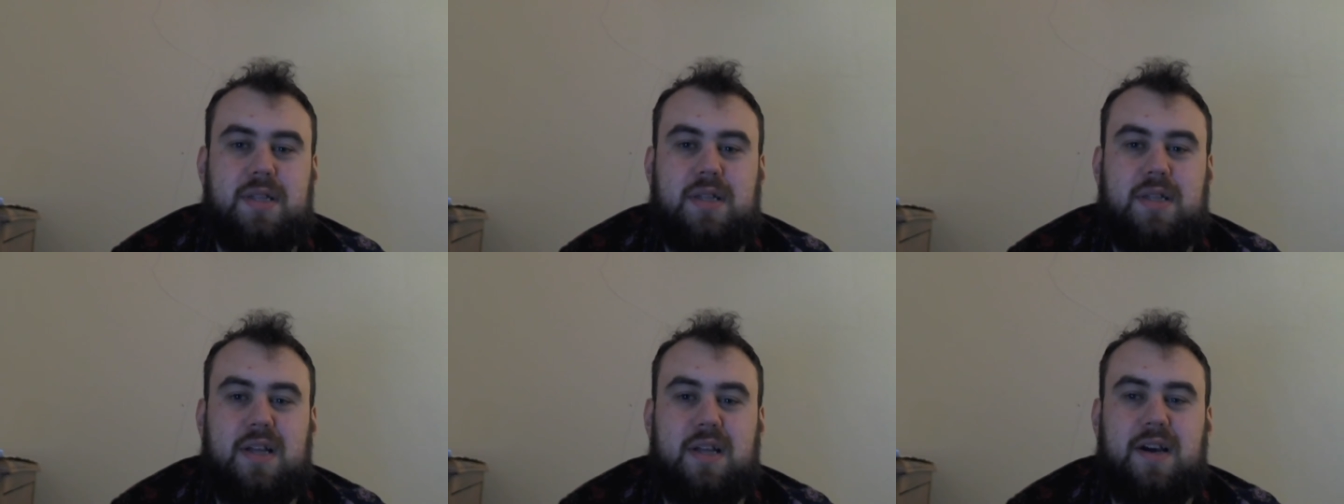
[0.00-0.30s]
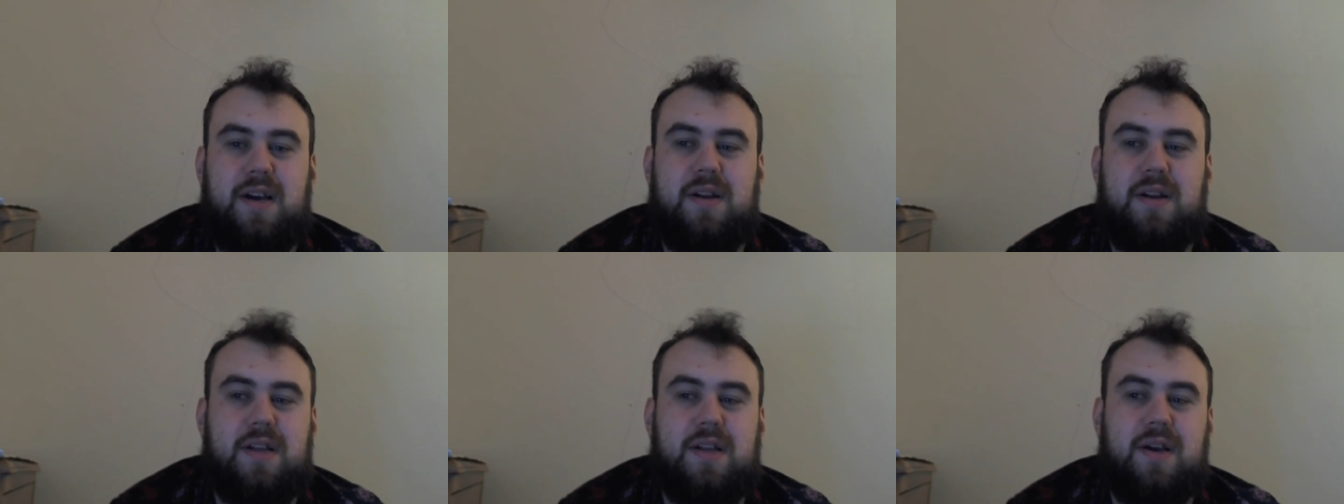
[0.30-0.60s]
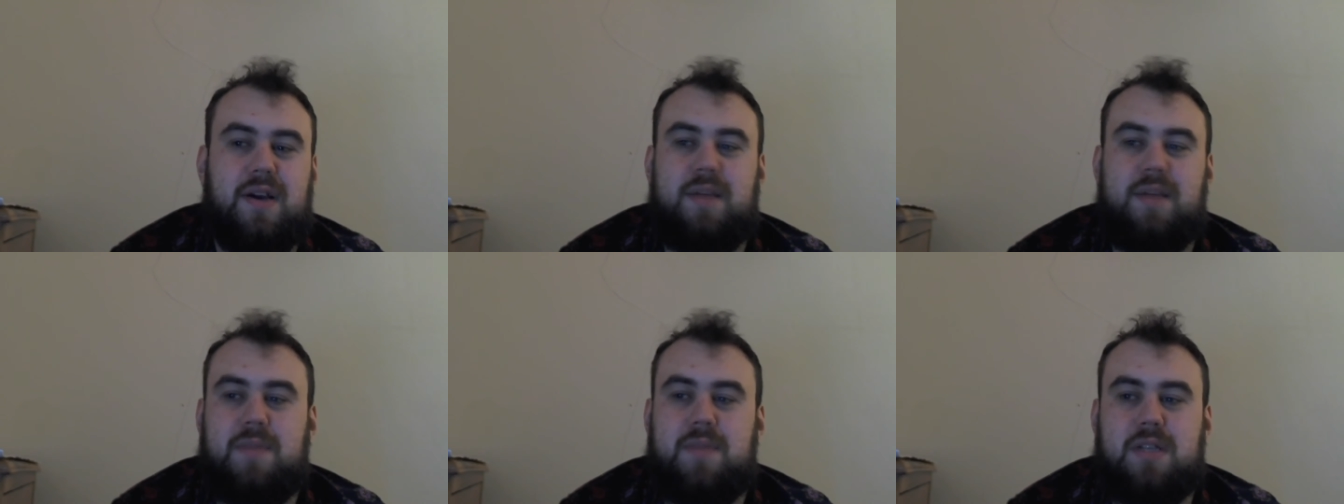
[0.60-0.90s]
I only got
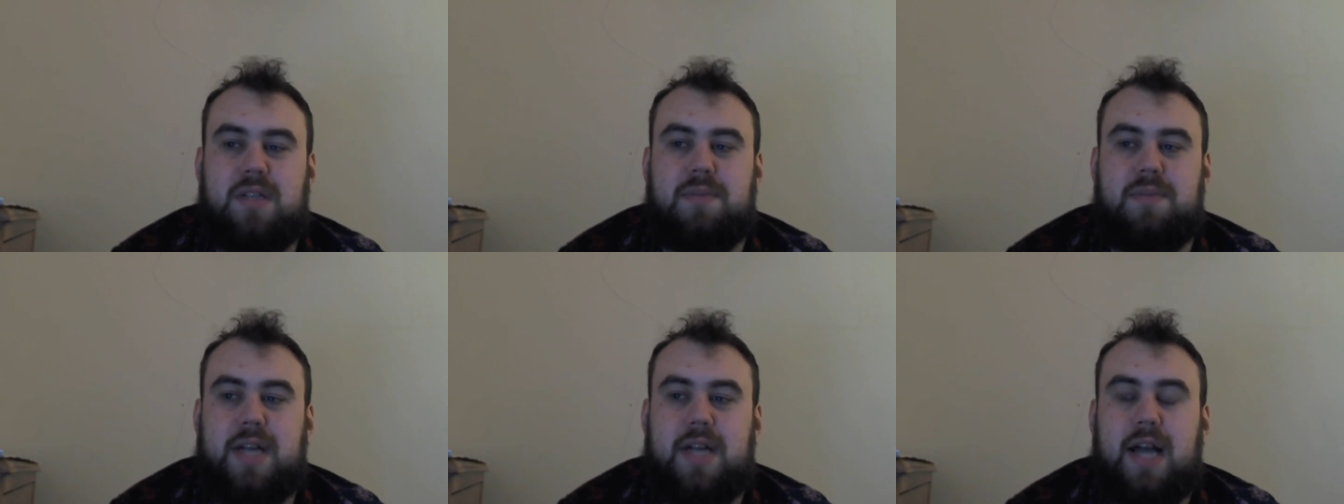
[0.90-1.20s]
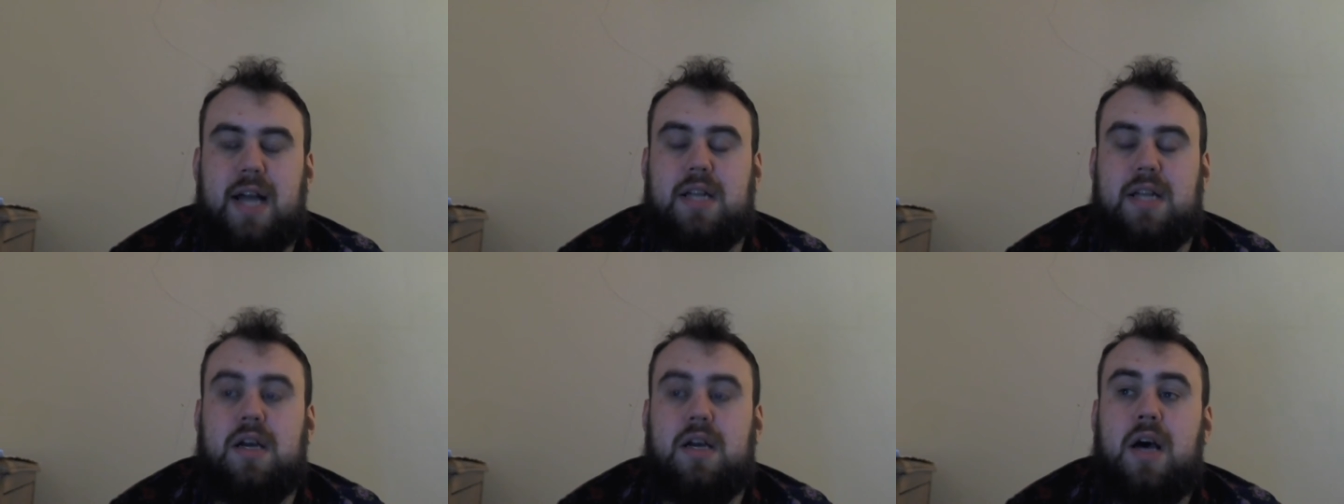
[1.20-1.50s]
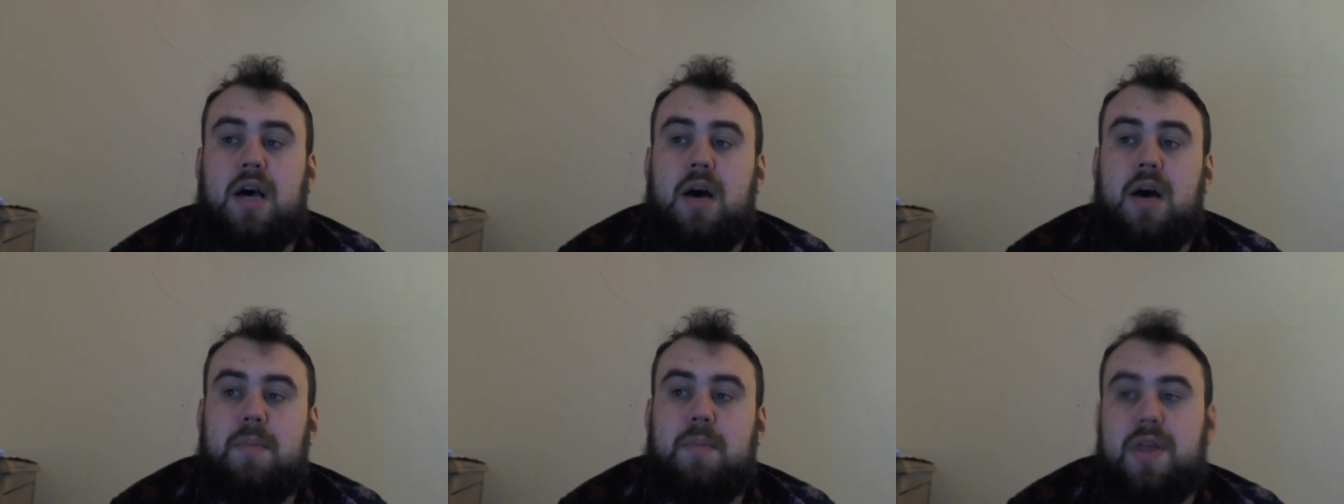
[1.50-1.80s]
in because my dad,
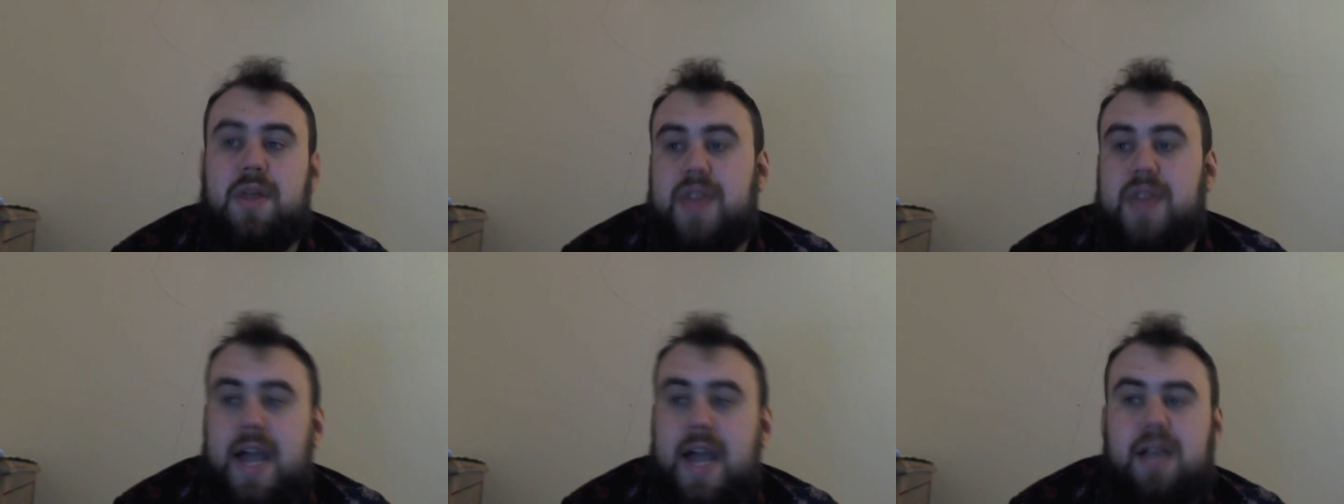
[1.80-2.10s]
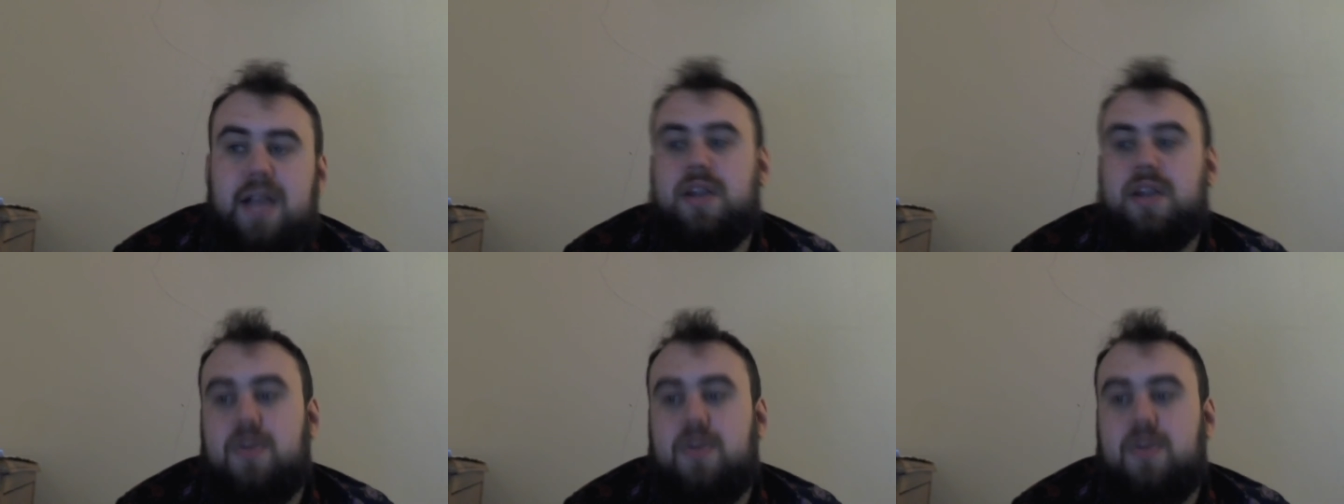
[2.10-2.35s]
but they knew